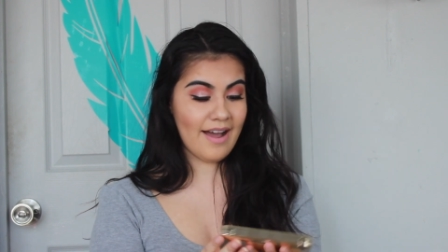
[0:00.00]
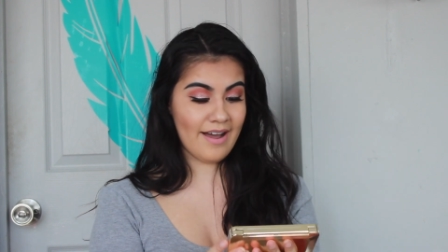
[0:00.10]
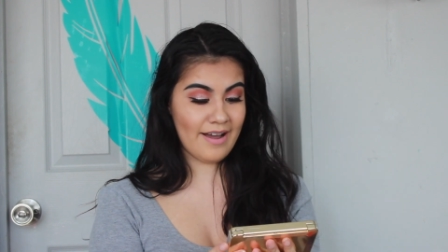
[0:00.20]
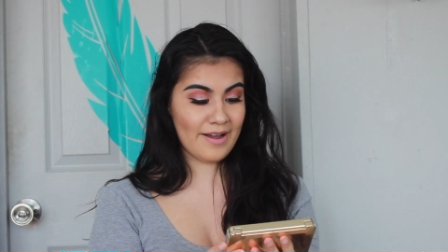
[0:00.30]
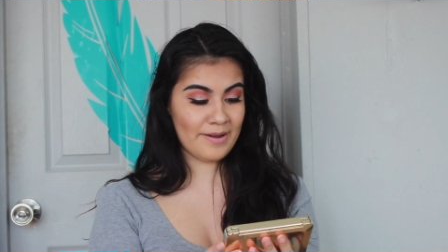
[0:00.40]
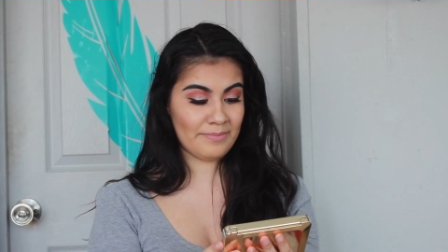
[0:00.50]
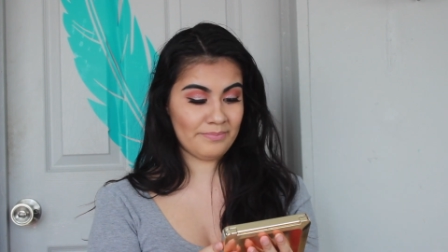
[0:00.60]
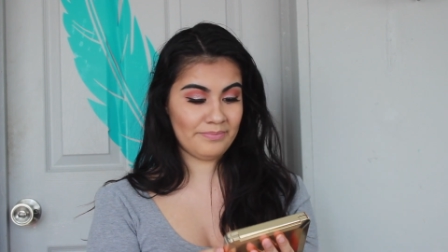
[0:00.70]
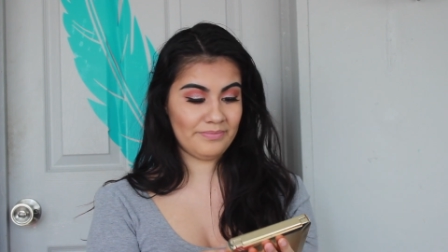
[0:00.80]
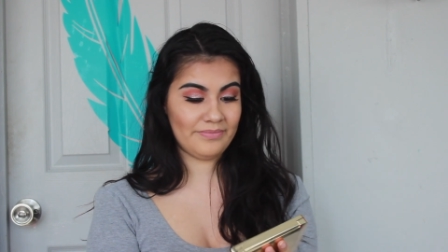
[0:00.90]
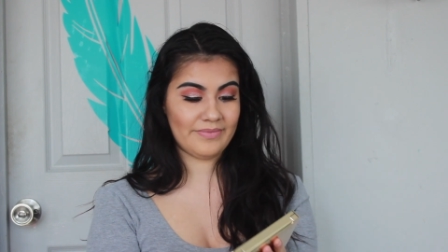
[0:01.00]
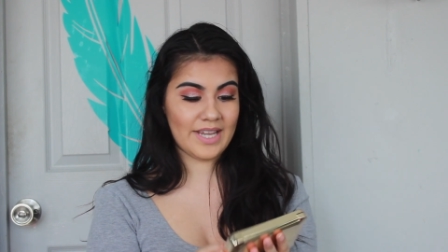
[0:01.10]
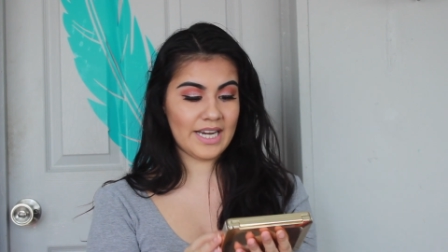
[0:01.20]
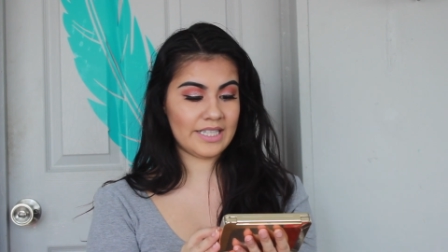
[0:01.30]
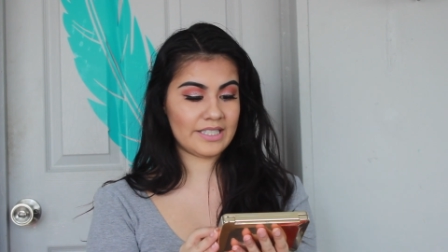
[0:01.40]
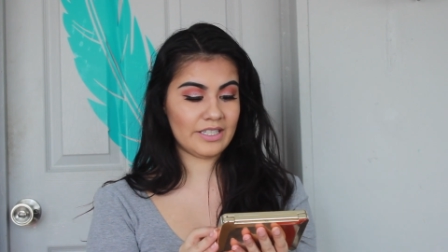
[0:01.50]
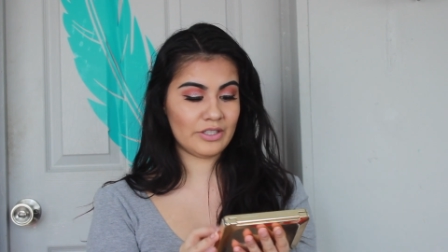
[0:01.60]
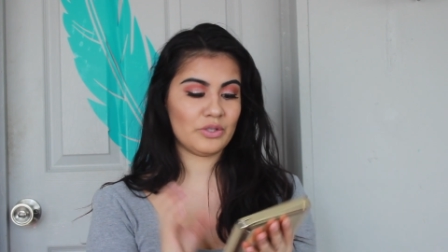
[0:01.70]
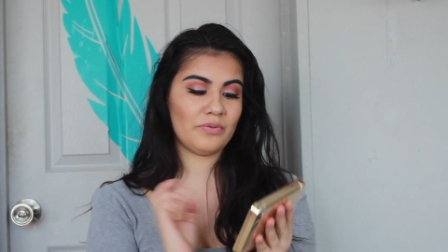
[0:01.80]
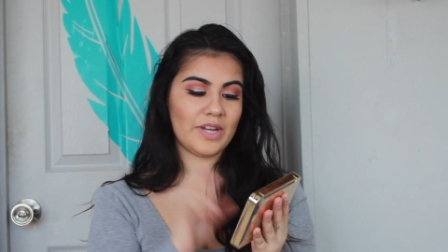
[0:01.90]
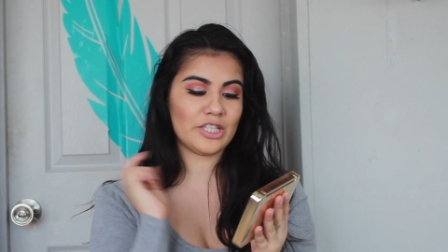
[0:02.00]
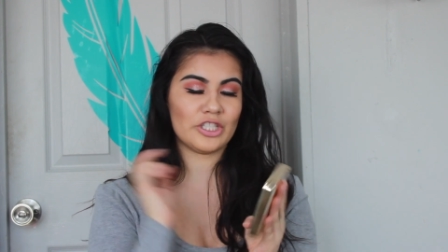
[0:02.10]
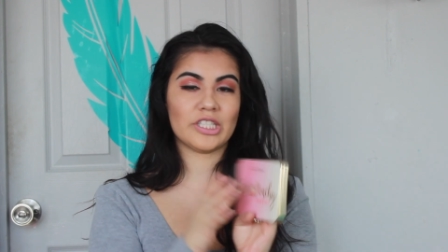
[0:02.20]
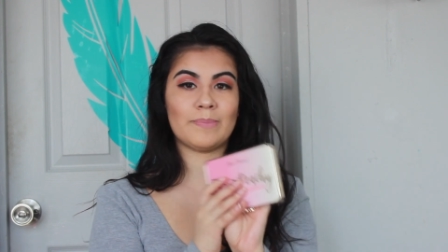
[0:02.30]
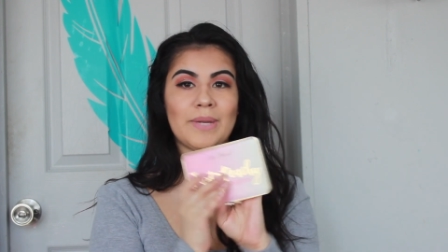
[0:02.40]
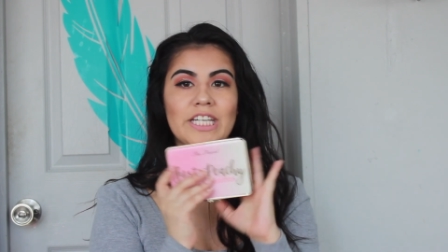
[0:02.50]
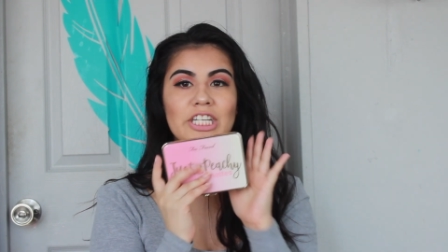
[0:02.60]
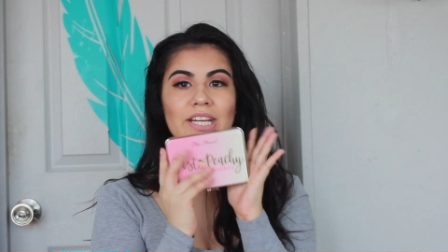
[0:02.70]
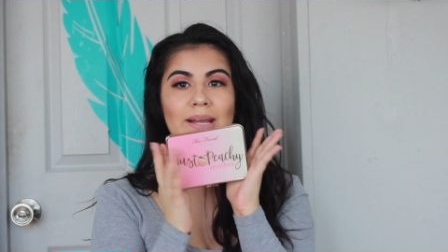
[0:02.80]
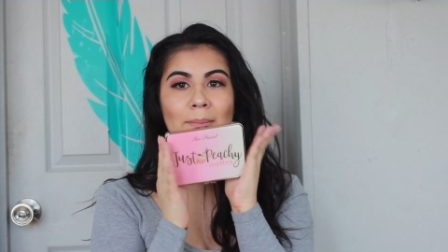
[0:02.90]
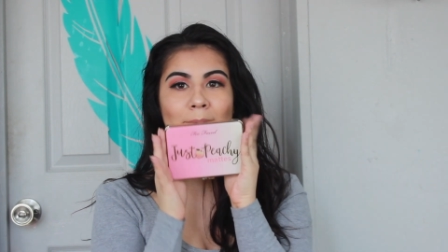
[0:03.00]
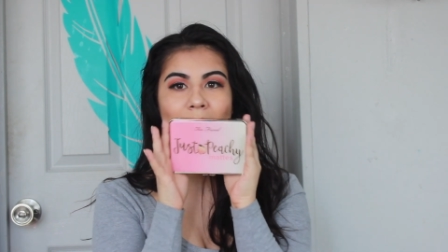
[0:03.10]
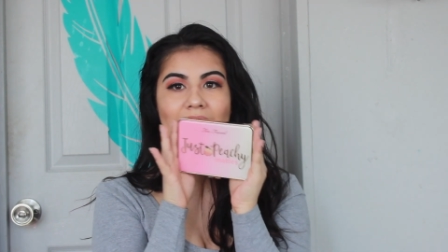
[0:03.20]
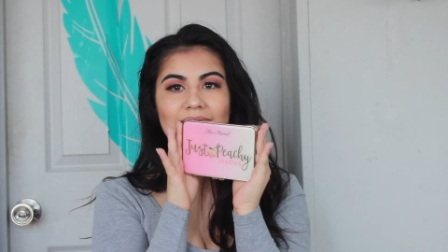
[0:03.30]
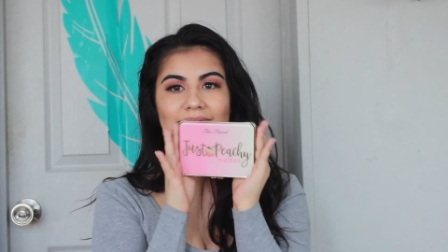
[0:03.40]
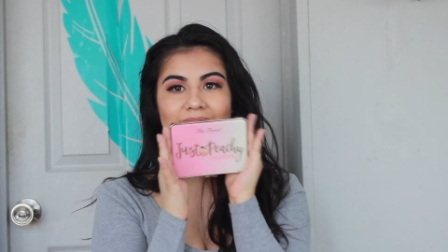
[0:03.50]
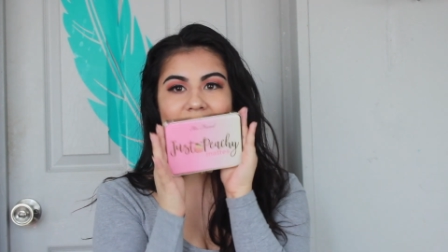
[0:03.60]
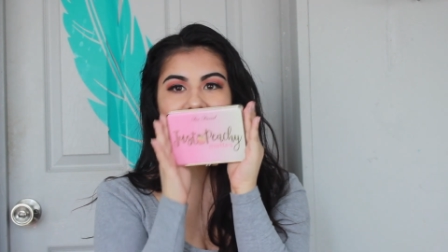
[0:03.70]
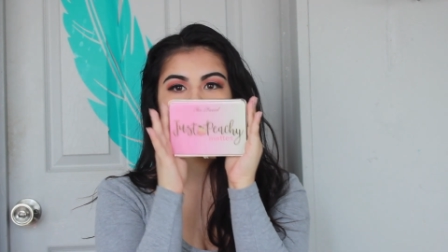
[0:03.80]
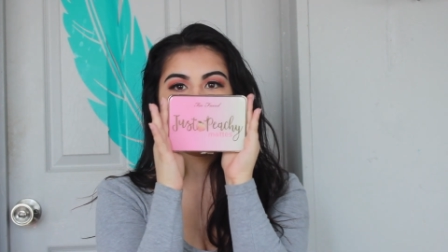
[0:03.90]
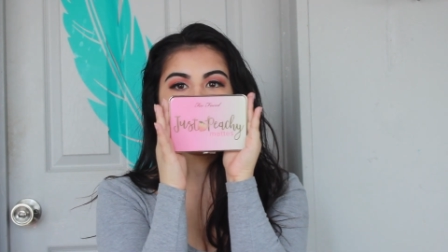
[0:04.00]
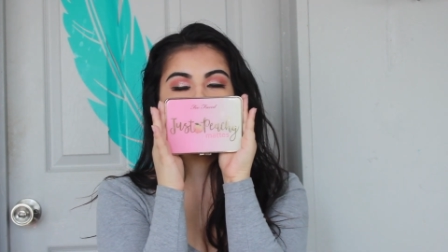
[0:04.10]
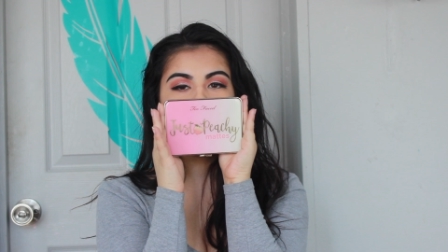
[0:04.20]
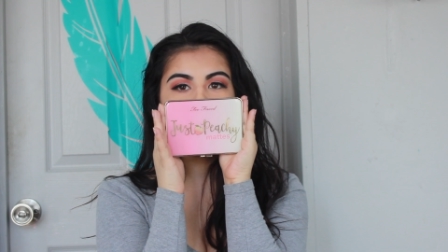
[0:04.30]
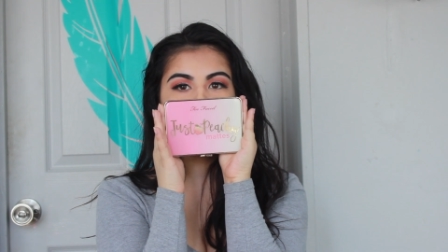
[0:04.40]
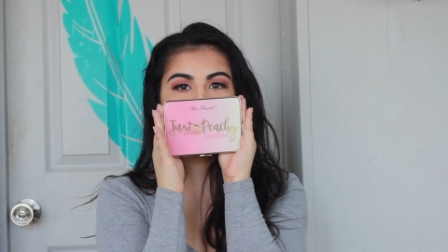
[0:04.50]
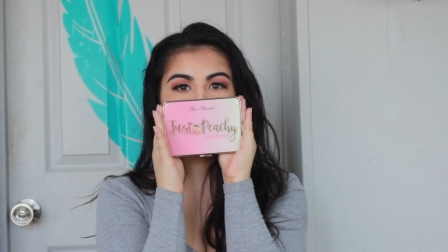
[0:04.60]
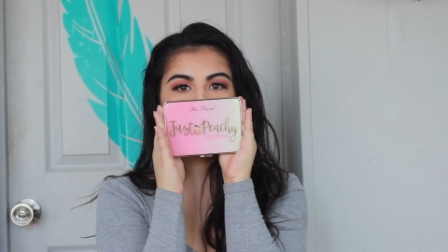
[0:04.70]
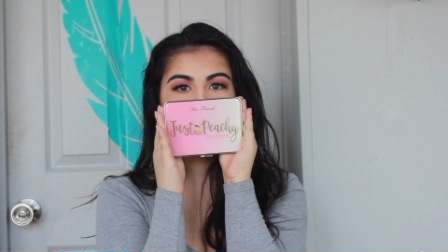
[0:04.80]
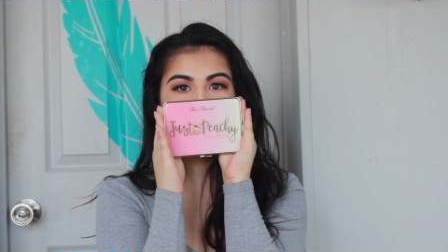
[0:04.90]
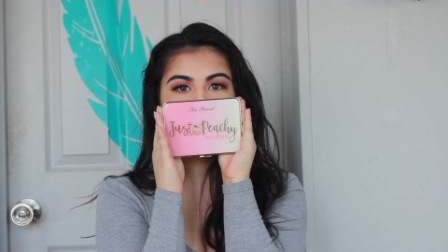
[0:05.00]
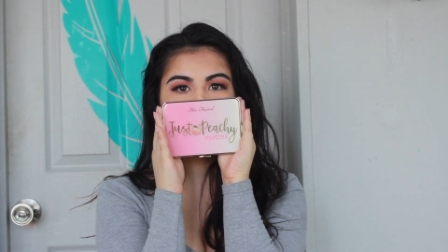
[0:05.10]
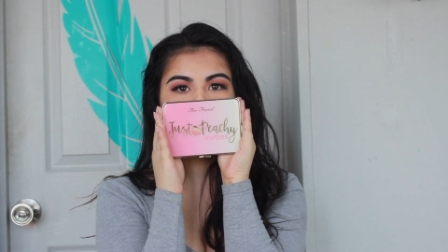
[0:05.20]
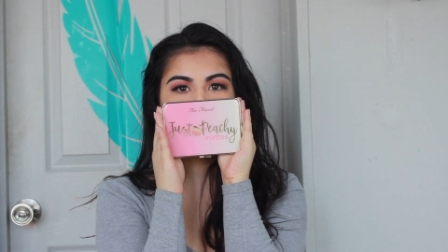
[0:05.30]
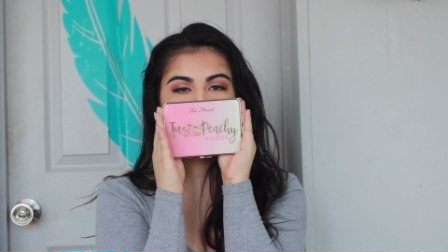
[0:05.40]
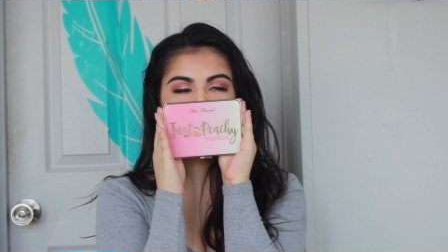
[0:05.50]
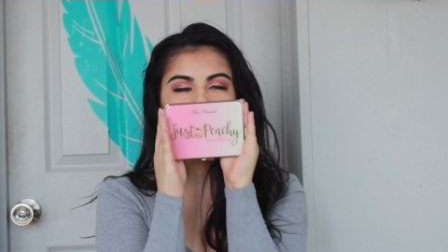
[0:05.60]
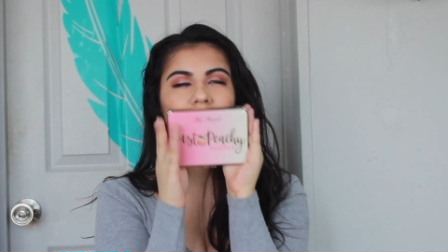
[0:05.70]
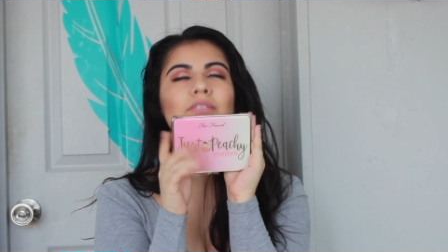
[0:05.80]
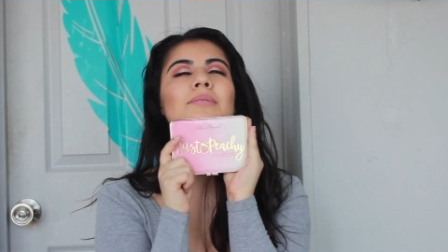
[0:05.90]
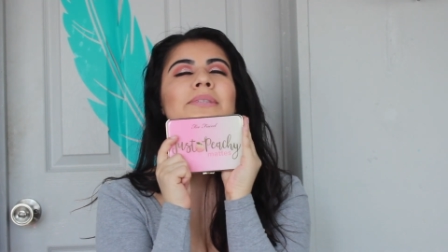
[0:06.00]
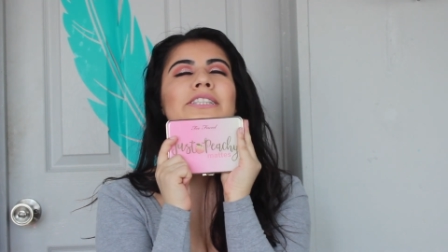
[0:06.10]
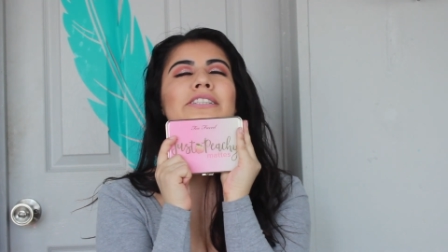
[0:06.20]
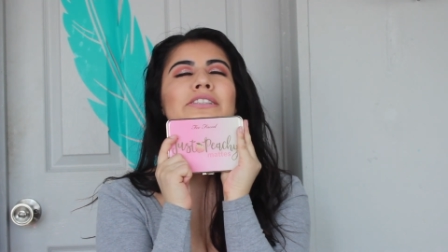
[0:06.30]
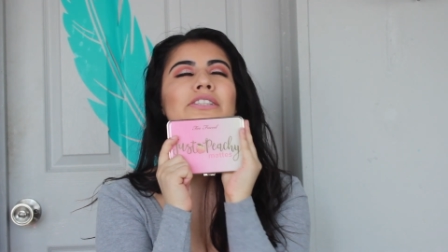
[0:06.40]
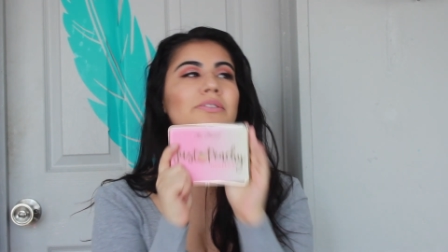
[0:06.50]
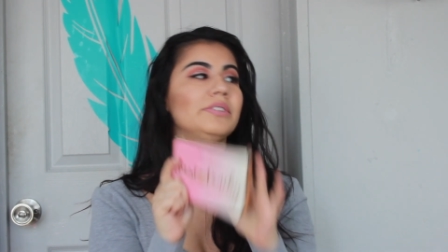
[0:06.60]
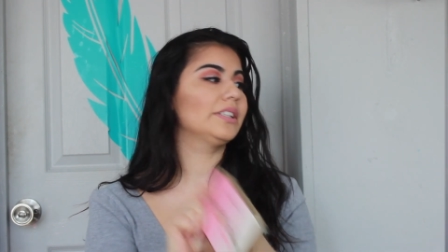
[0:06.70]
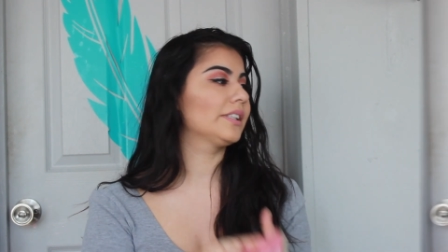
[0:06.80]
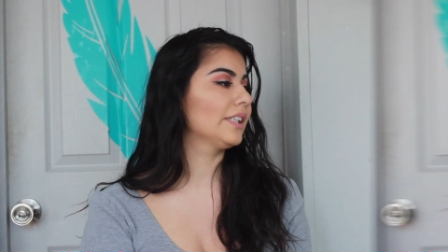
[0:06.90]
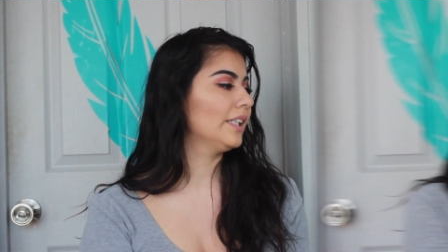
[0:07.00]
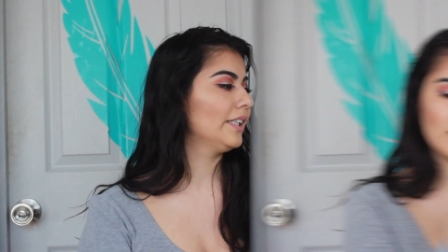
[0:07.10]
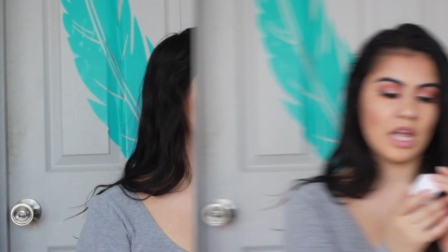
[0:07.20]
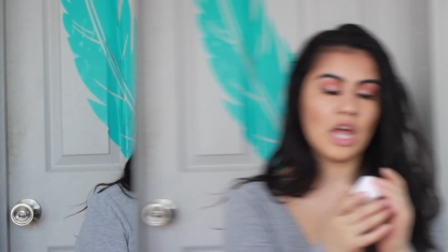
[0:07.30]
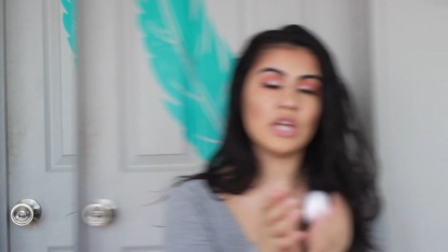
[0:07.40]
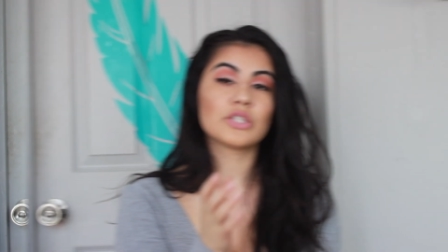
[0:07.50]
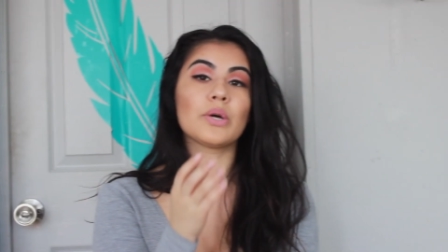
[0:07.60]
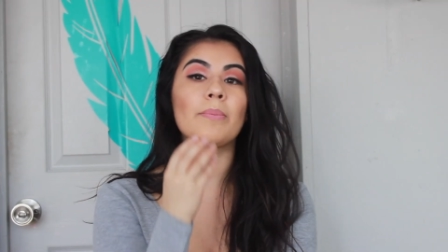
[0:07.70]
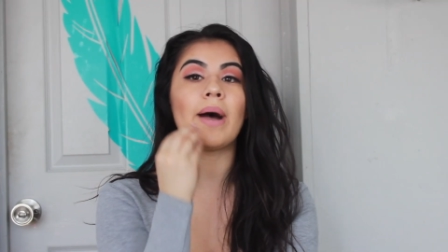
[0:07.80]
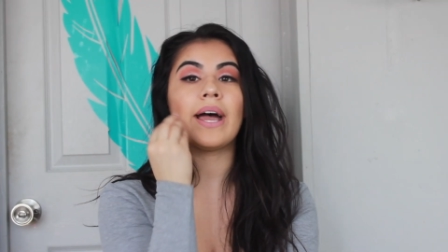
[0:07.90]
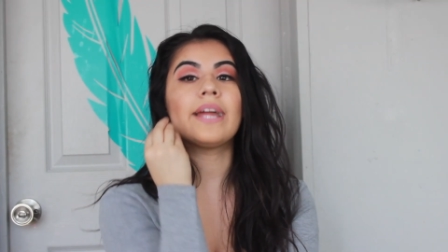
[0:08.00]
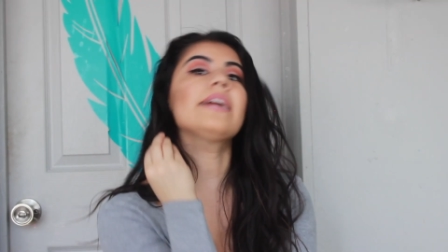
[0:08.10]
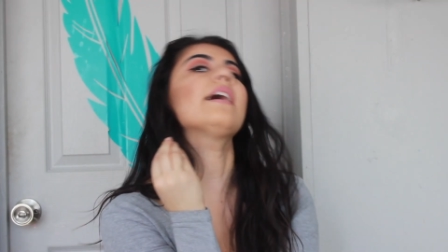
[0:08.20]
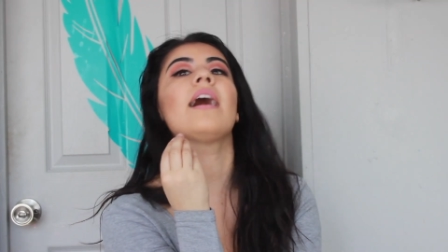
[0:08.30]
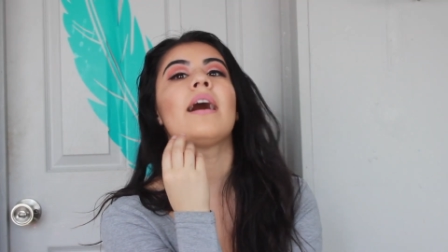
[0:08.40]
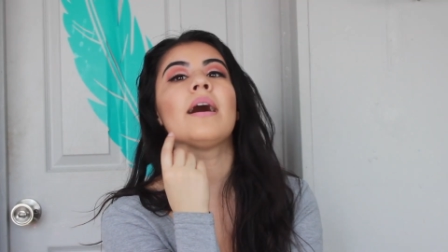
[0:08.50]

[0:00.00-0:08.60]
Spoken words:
And it's the Too Faced Just Peachy Mattes. I love this. Oh my god, I love this. So my